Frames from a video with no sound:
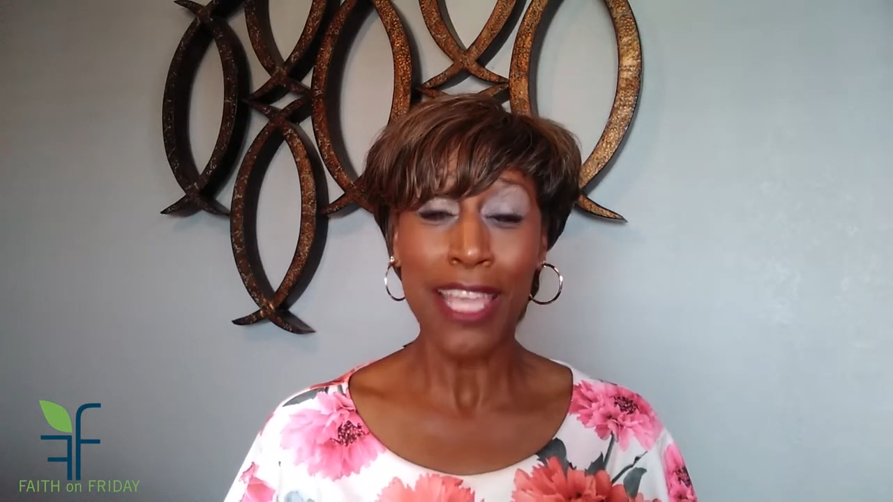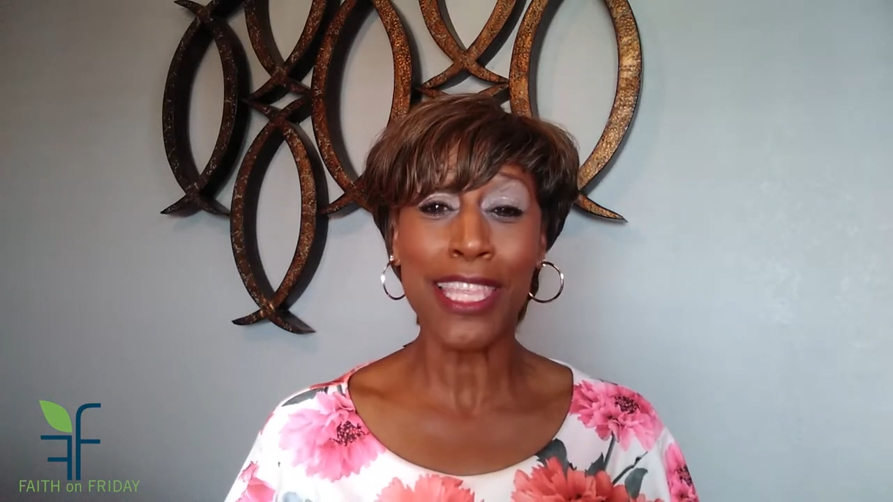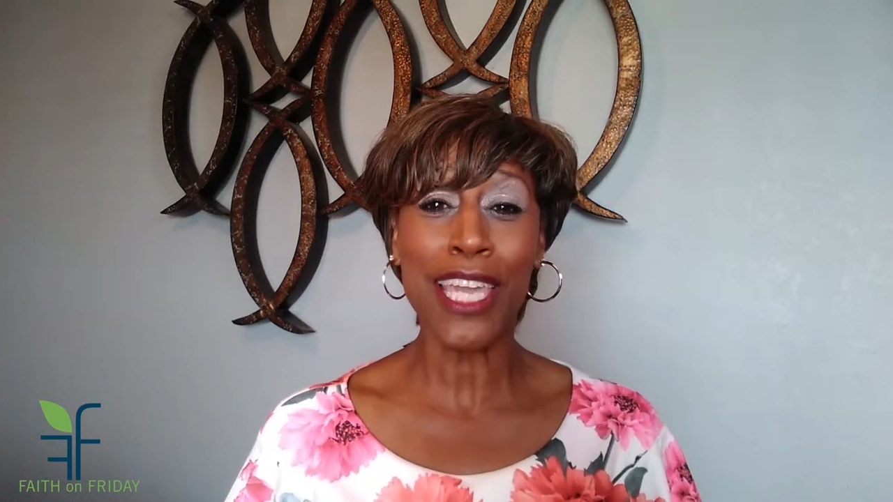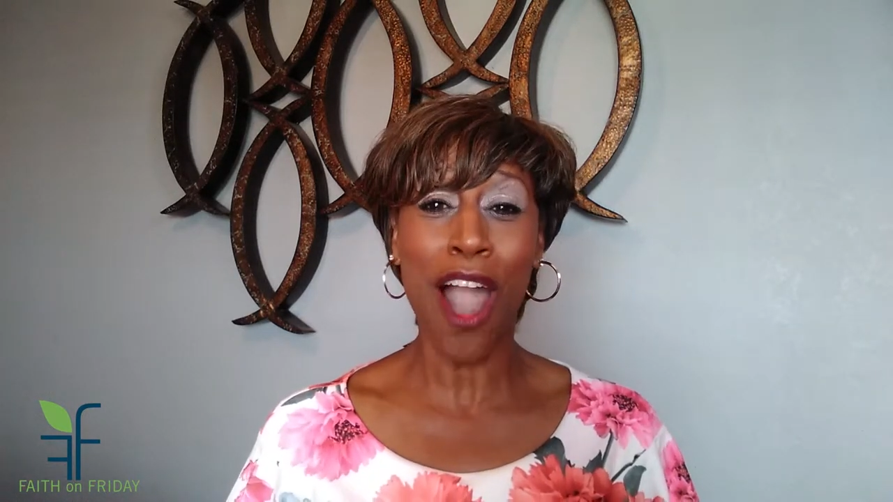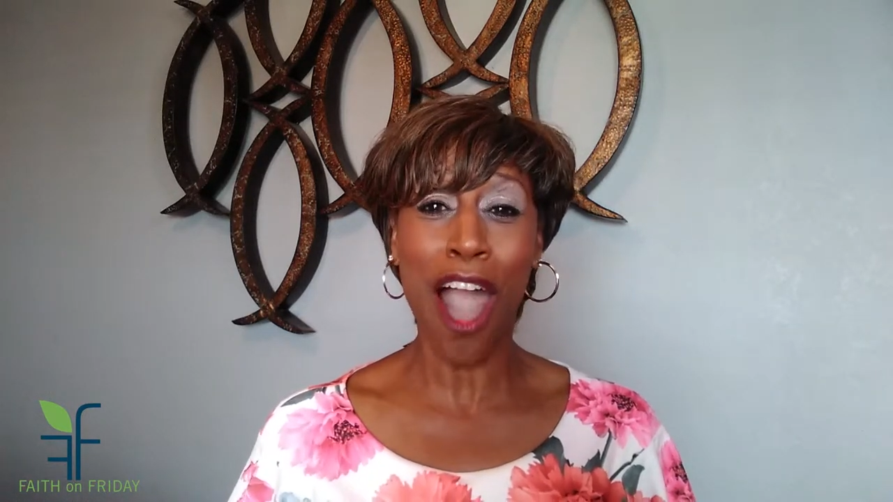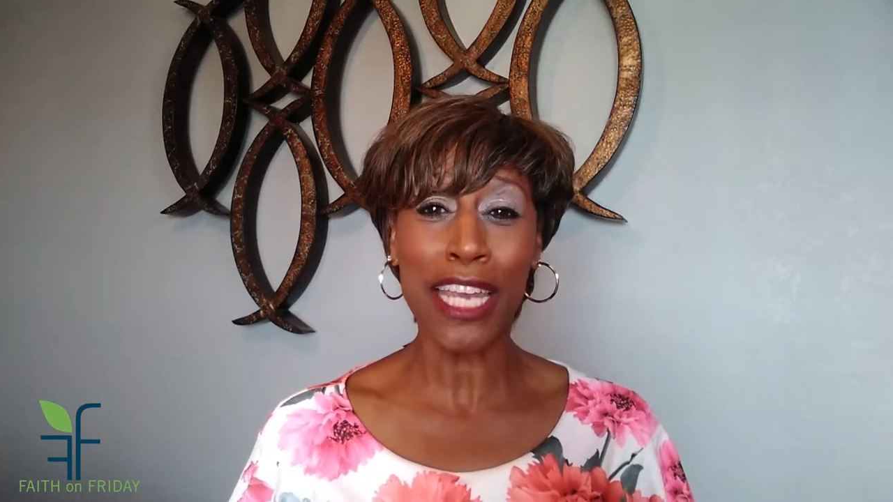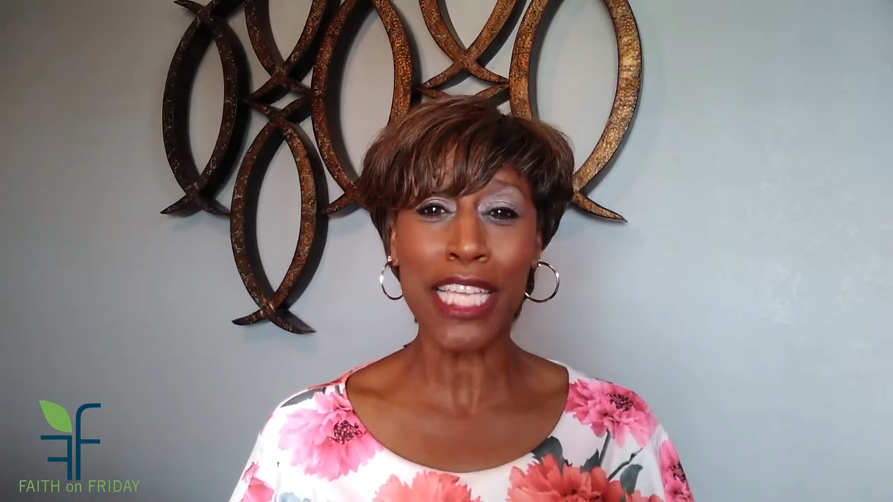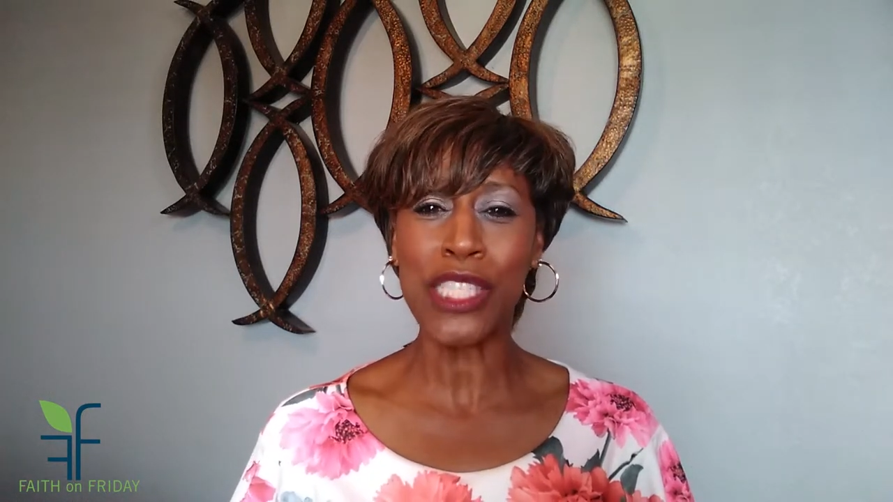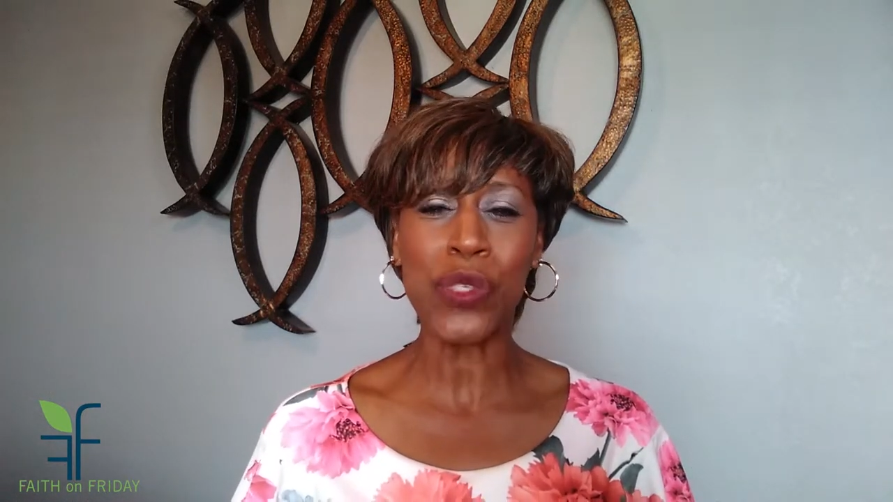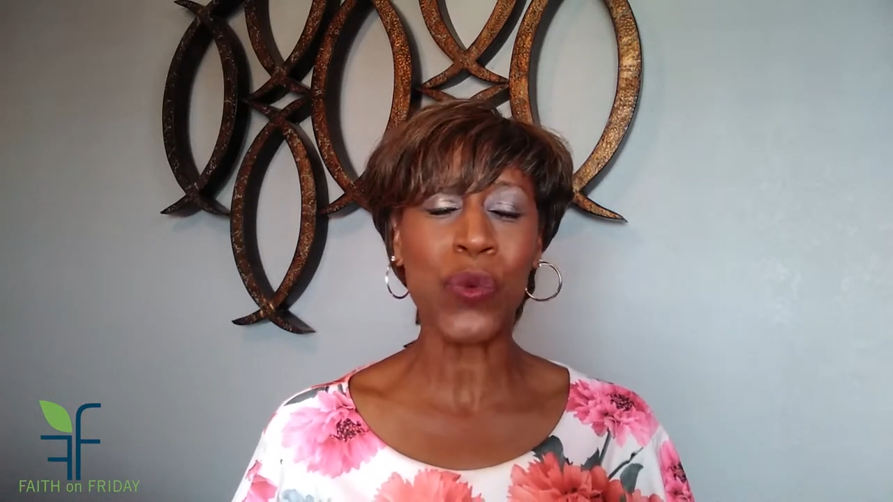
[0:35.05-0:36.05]
The
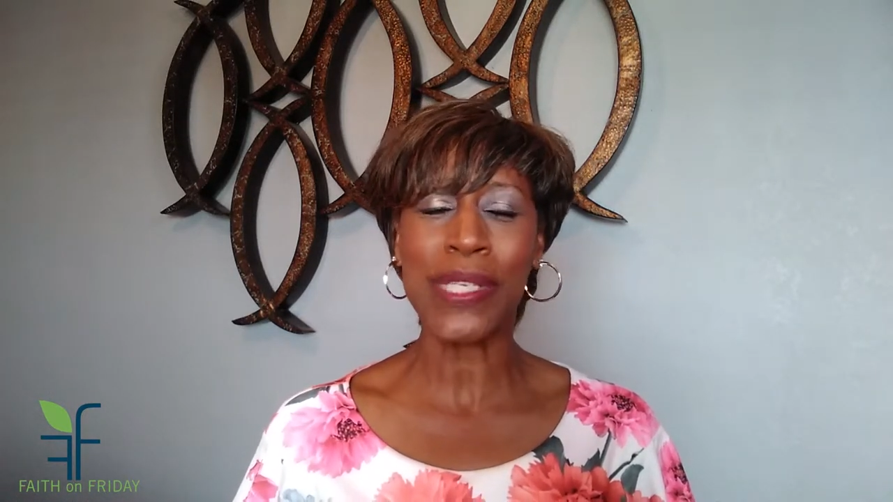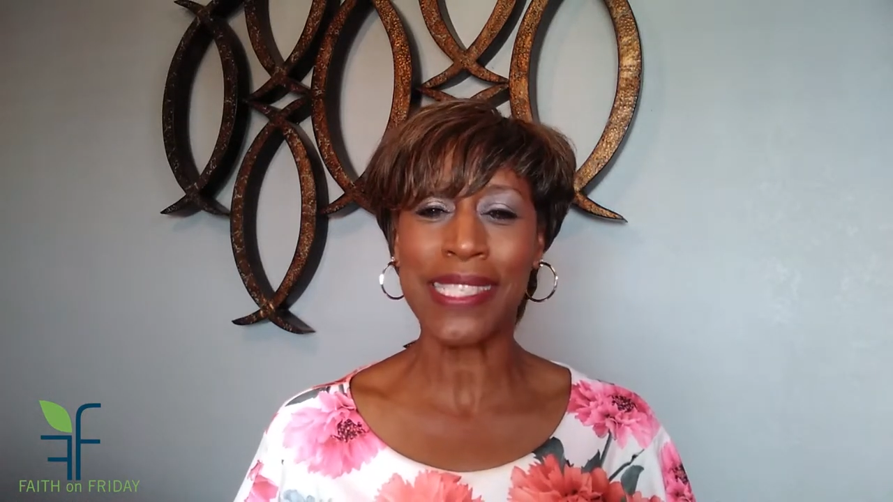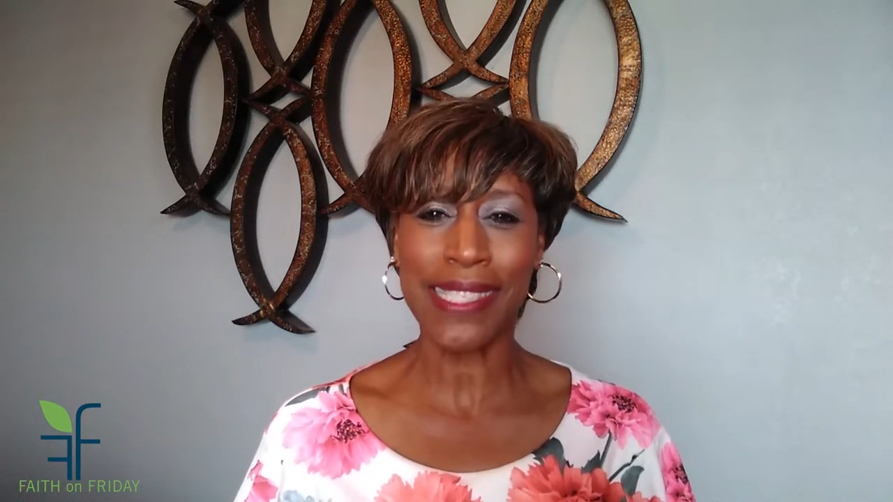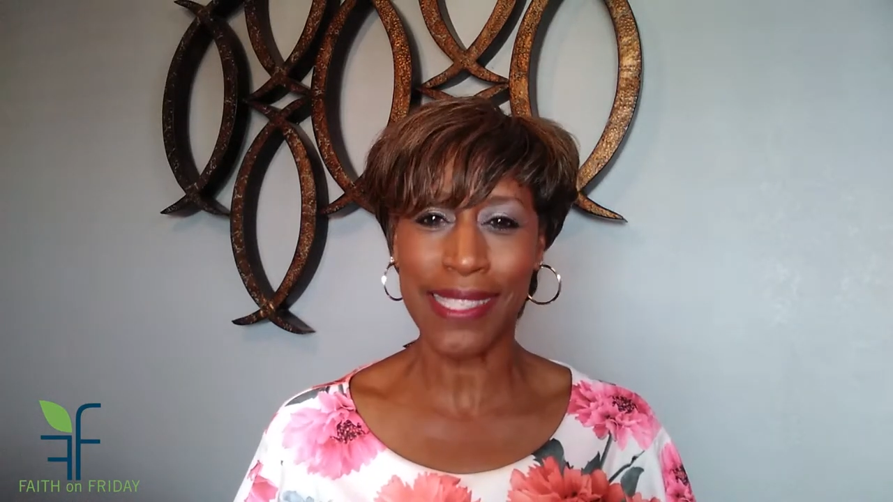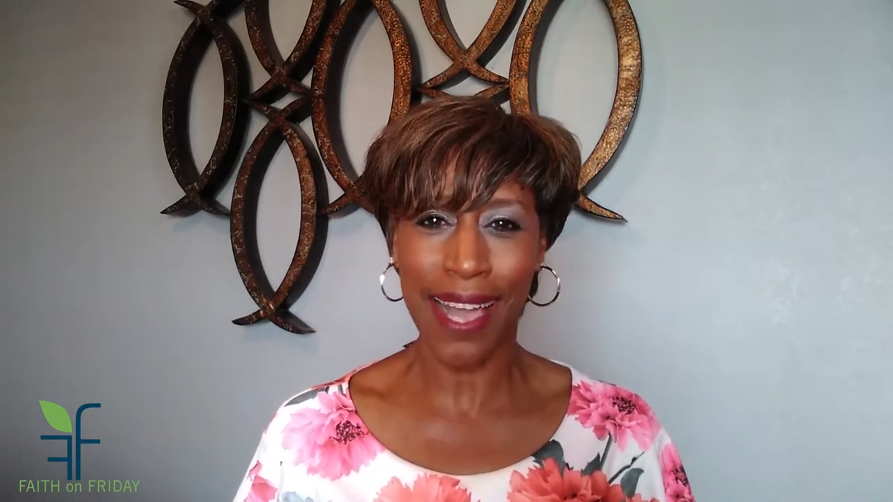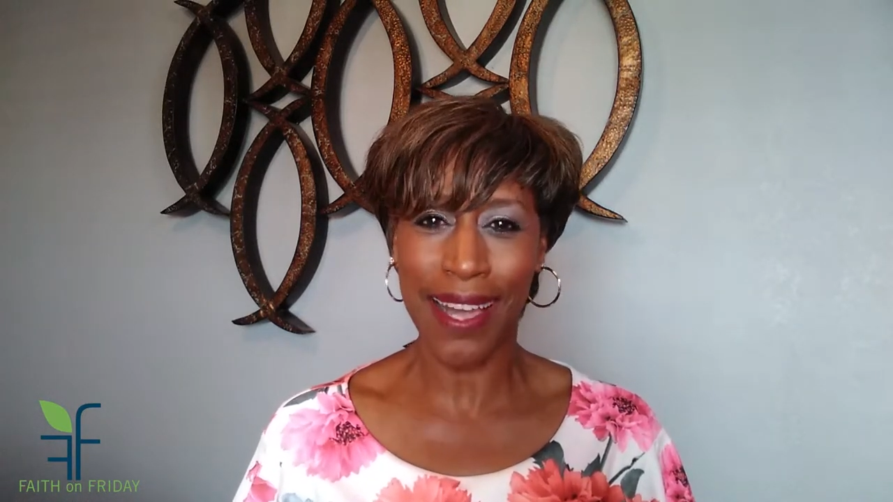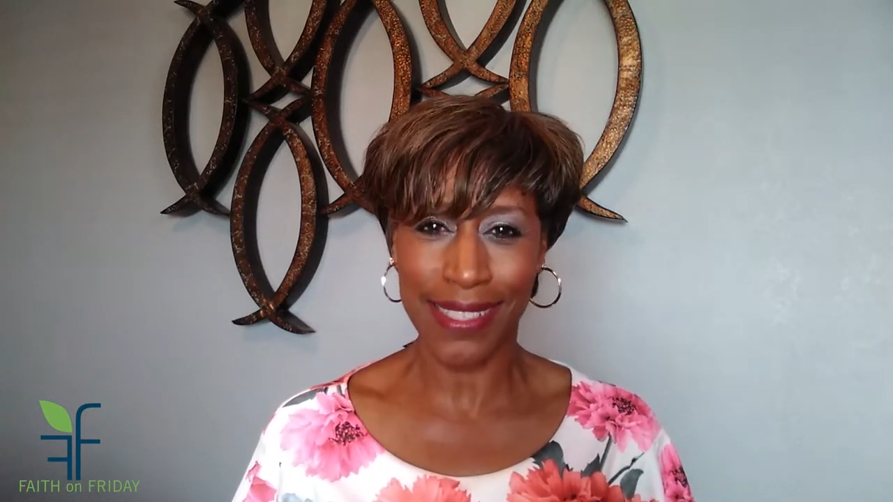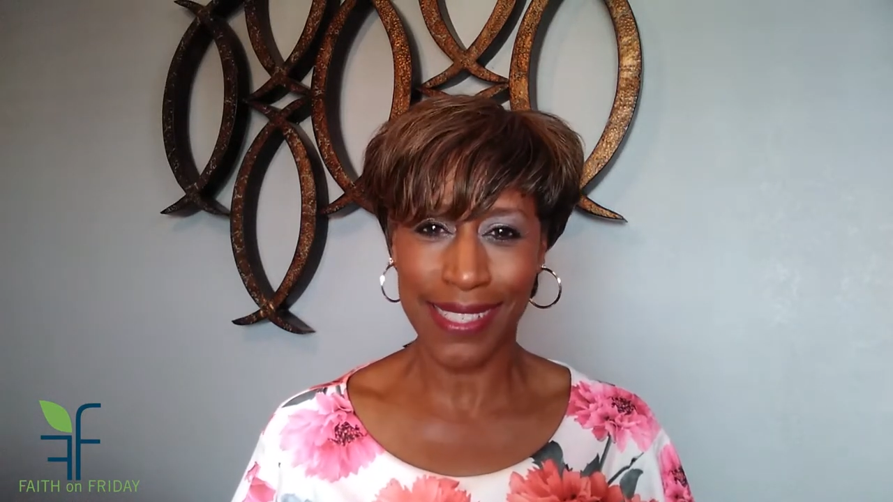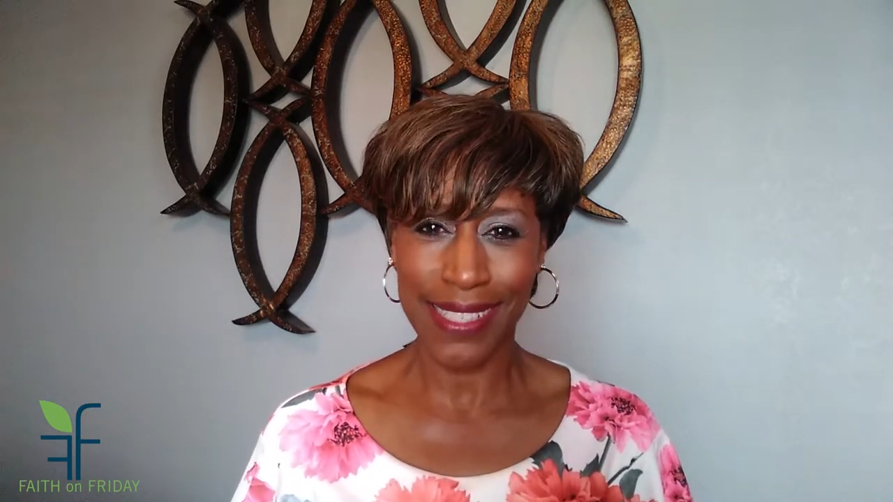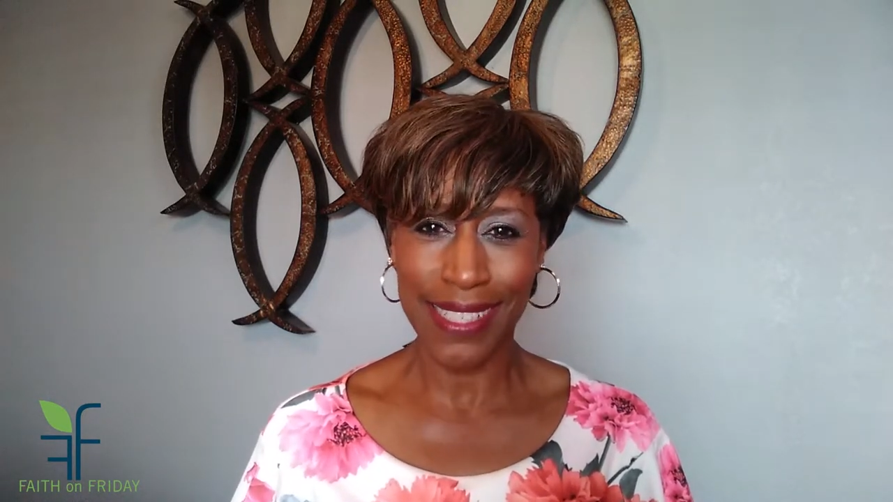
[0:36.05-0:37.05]
audience was
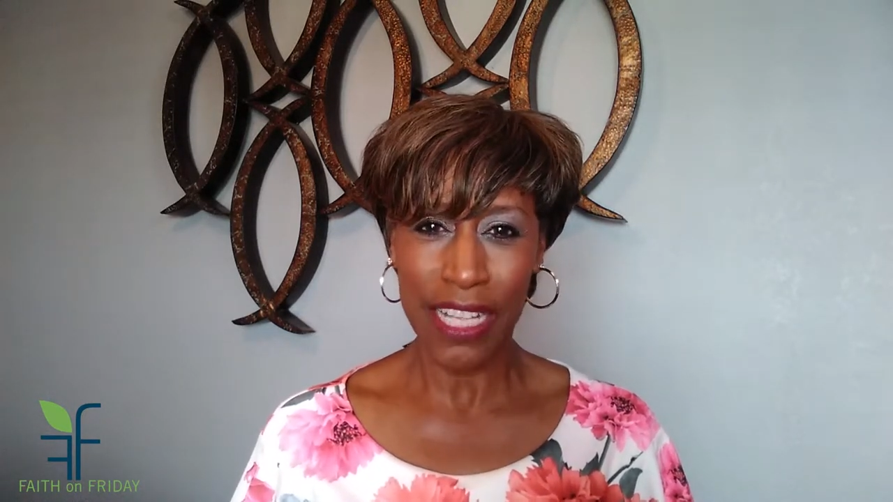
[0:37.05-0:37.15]
stunned.